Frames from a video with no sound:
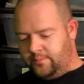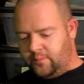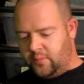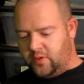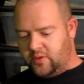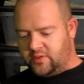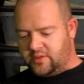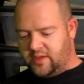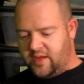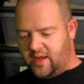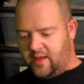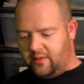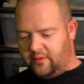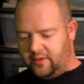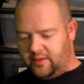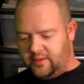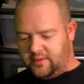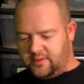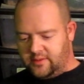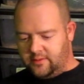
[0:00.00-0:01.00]

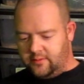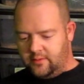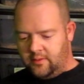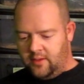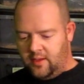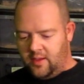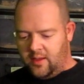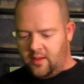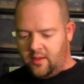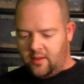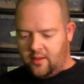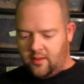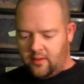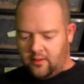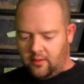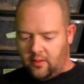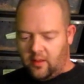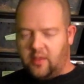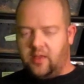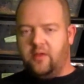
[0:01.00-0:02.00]
personalities, and
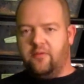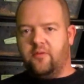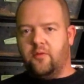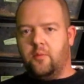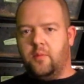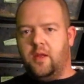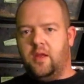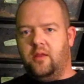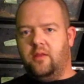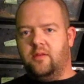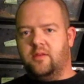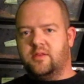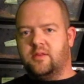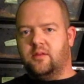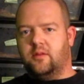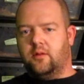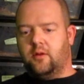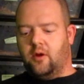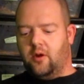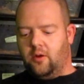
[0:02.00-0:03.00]
lucky for me, this
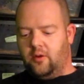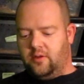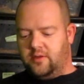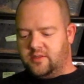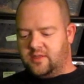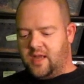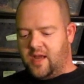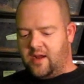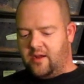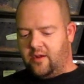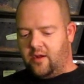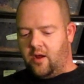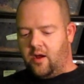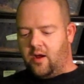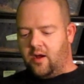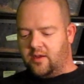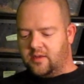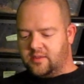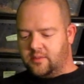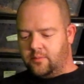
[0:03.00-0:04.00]
little girl has got an
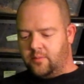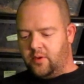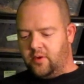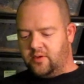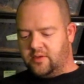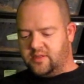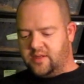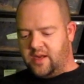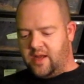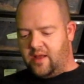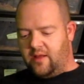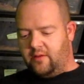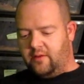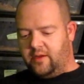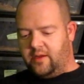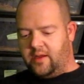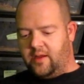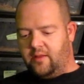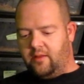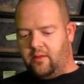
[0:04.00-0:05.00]
awesome
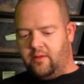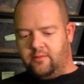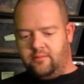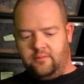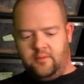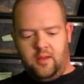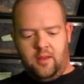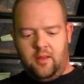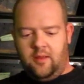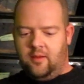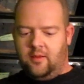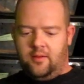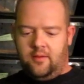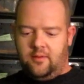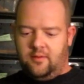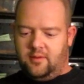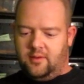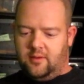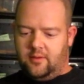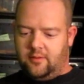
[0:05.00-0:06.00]
personality. I love,
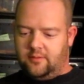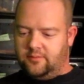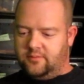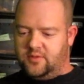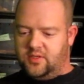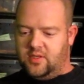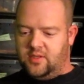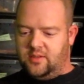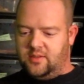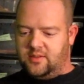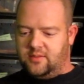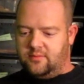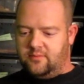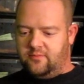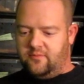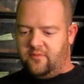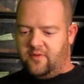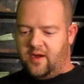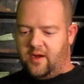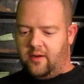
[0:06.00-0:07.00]
you know, she's
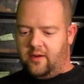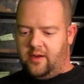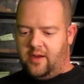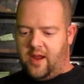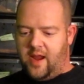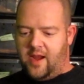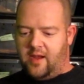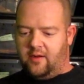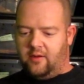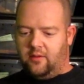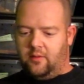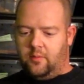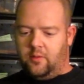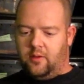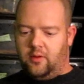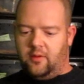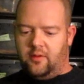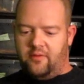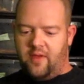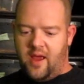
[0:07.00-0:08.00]
very
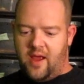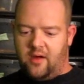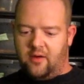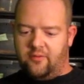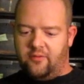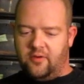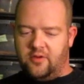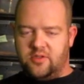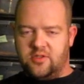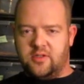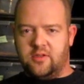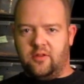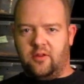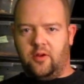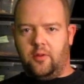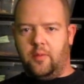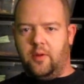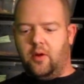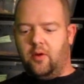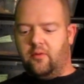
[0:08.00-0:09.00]
handleable. I've had her for just a
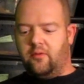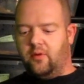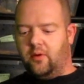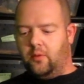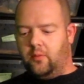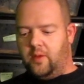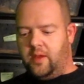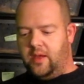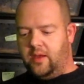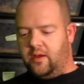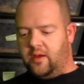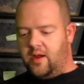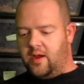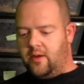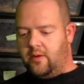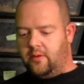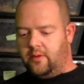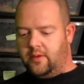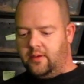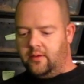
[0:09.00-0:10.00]
little bit over a week
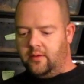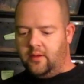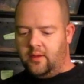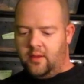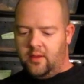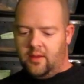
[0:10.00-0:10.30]
now, and